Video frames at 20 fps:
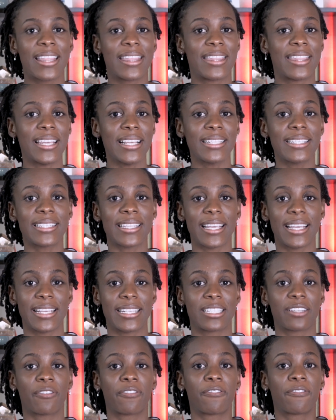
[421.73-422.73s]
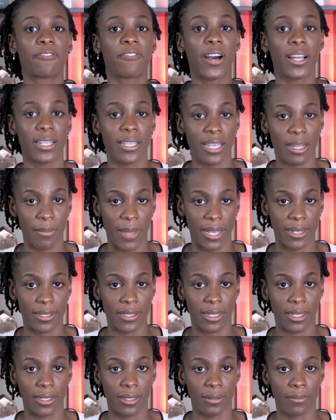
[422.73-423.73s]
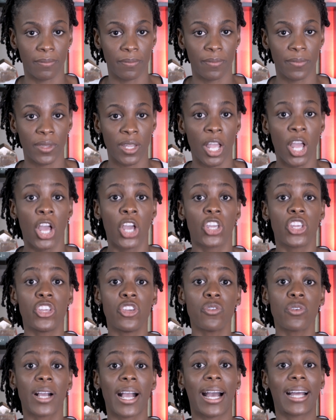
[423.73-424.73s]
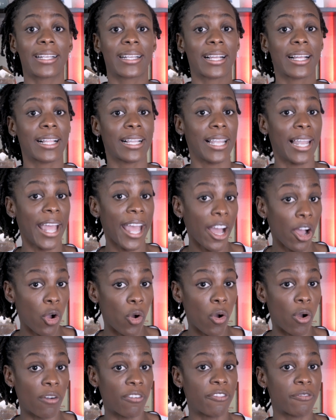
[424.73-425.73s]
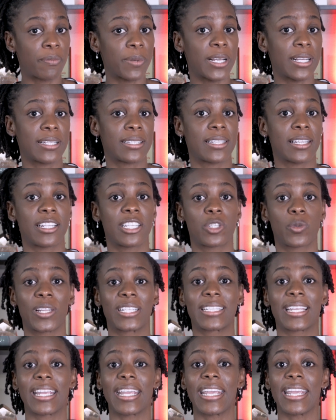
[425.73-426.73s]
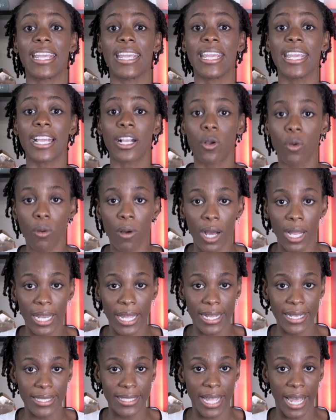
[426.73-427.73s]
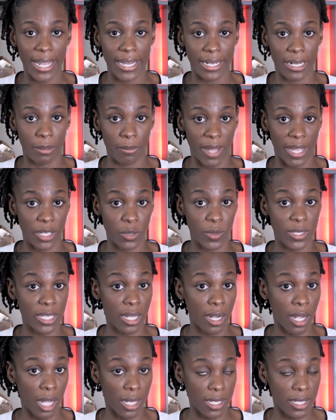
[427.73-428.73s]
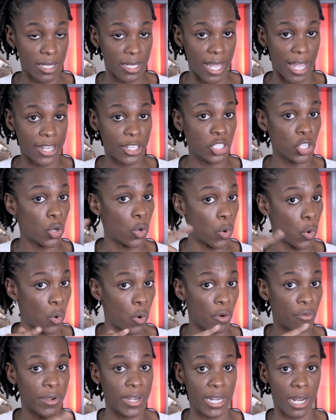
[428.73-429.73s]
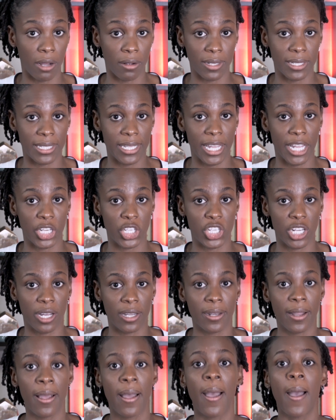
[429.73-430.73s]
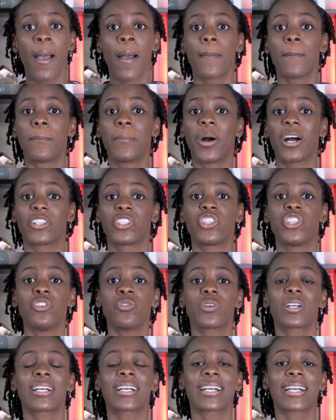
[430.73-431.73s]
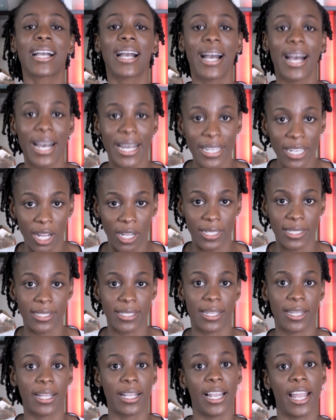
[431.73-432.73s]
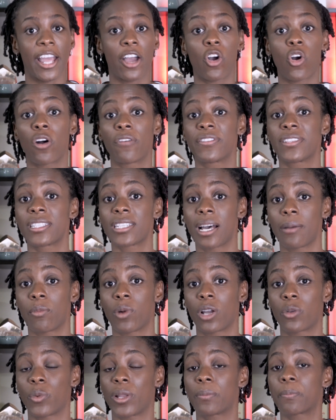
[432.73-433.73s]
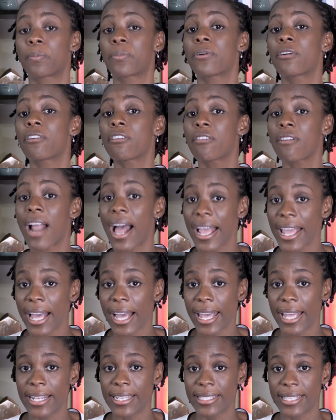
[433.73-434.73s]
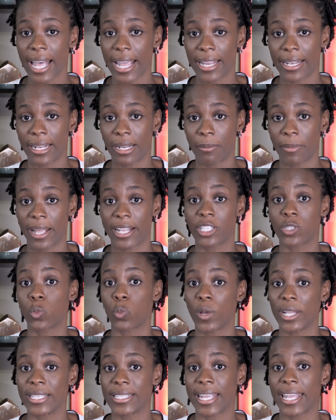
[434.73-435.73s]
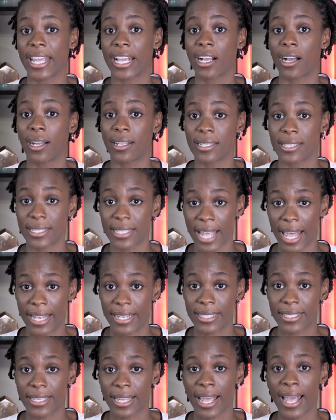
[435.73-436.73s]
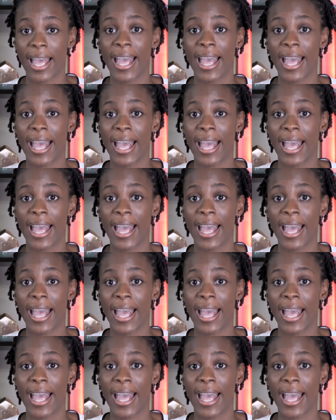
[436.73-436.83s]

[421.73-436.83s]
This is fundamental. You can clear off persons with equal entitlement with a consent or renunciation, but you cannot clear off someone with prior entitlement with a consent.